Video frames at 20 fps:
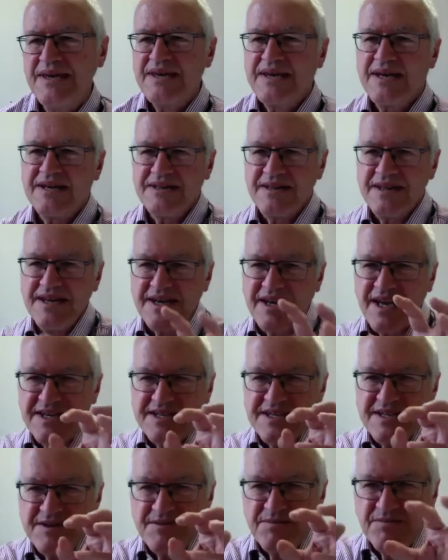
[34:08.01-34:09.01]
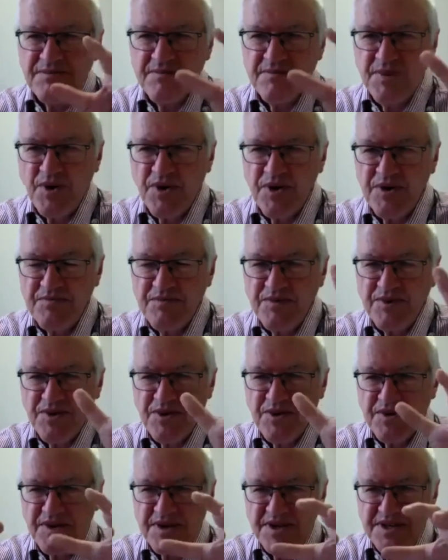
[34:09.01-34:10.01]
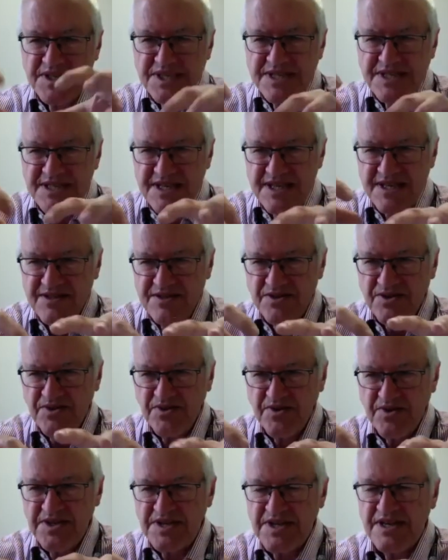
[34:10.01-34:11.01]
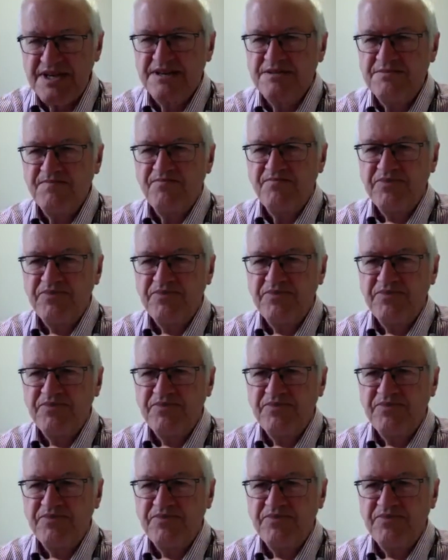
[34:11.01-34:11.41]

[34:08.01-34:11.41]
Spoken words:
and they're getting more and more detailed all the time.